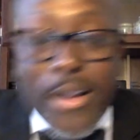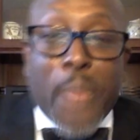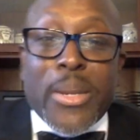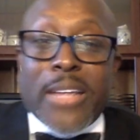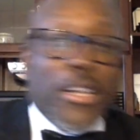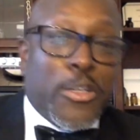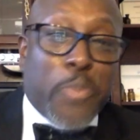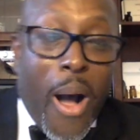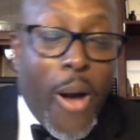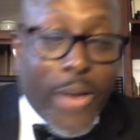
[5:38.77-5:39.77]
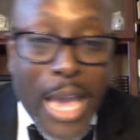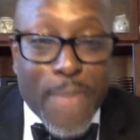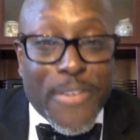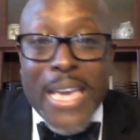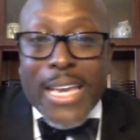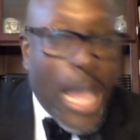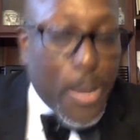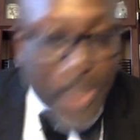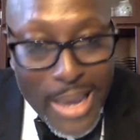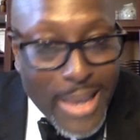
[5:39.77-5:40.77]
coming into this ball game. If he
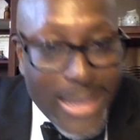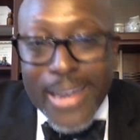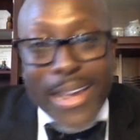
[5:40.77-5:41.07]
can't play,